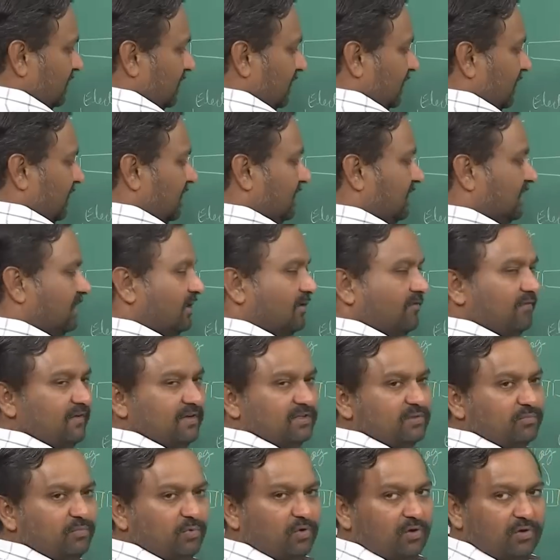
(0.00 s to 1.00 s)
an
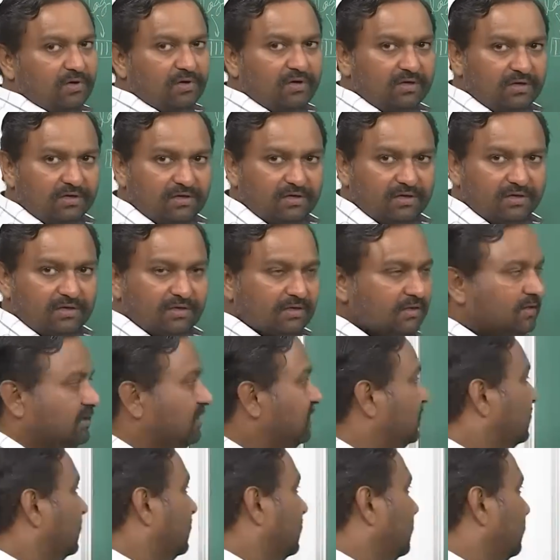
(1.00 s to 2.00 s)
interface board
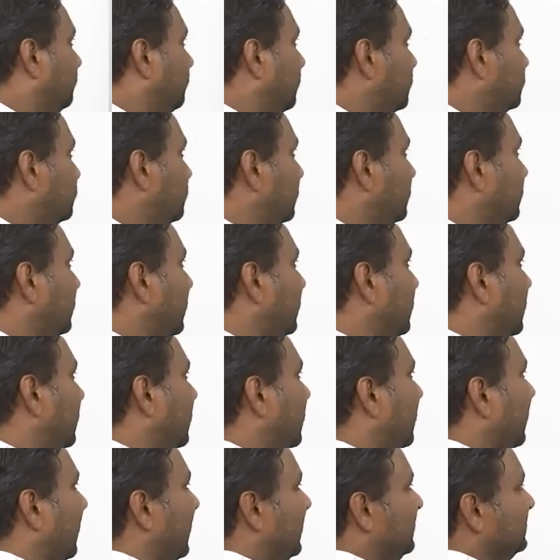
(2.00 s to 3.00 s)
which will then
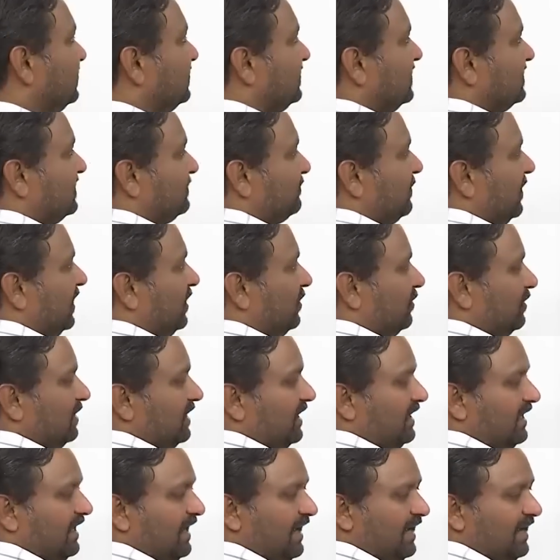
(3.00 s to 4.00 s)
analyze this particular
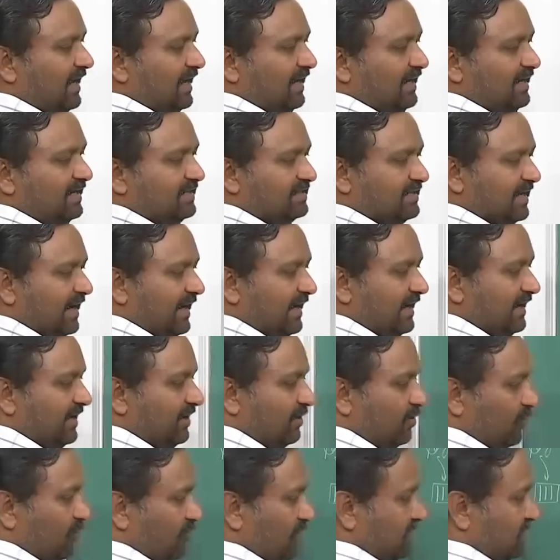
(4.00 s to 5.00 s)
tag and decide
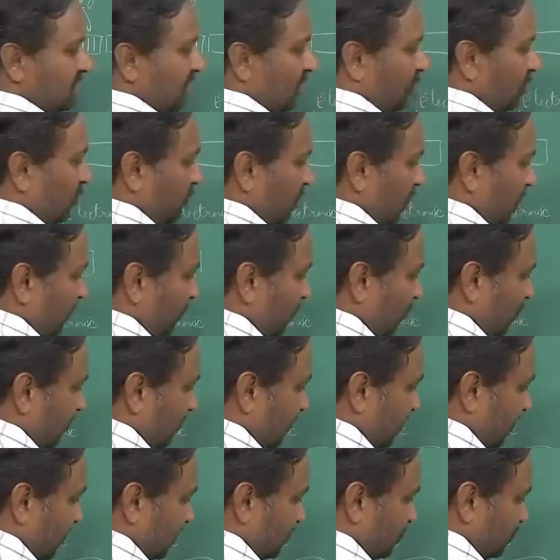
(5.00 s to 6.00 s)
to which outgoing port
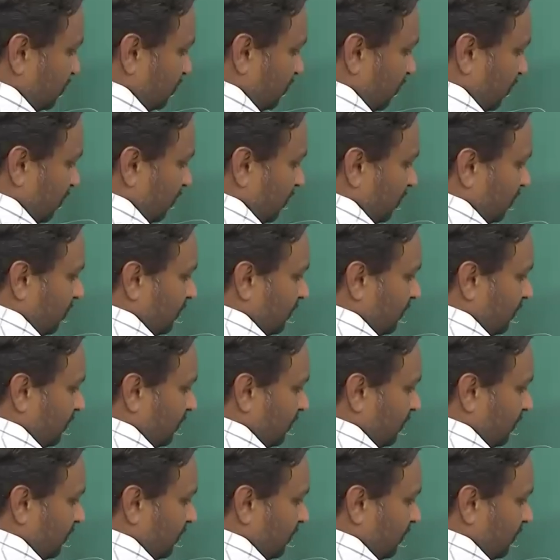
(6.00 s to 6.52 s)
it has to go.